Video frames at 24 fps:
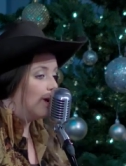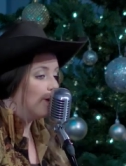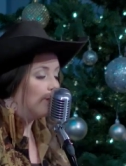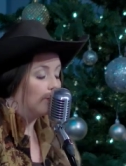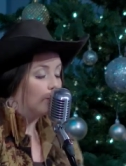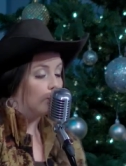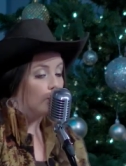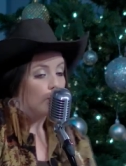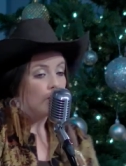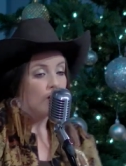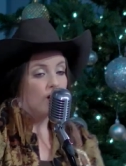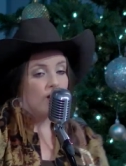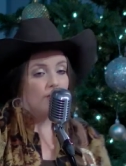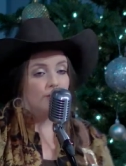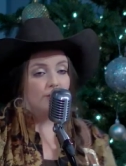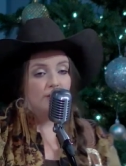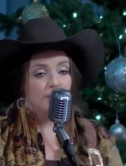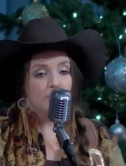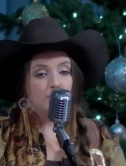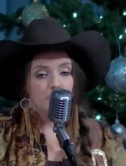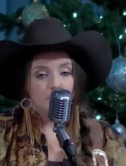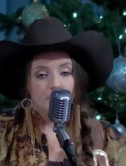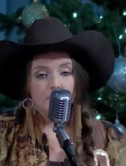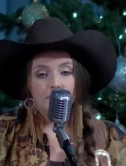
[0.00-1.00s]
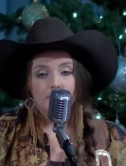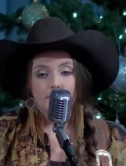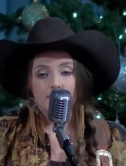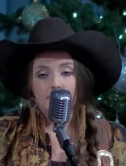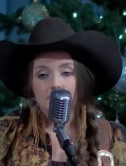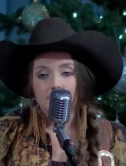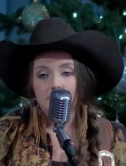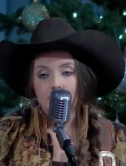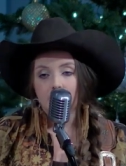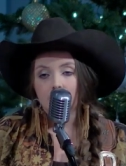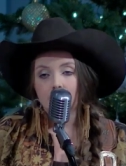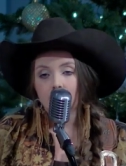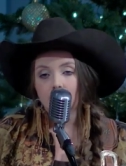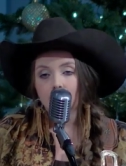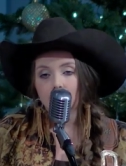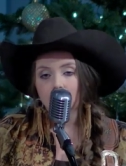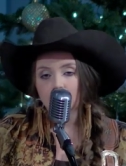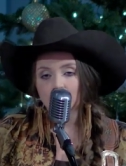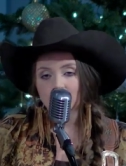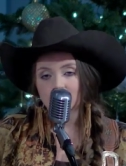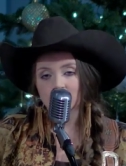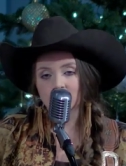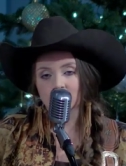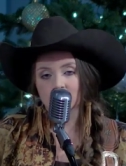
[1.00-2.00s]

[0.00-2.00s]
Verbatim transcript: I'm going with him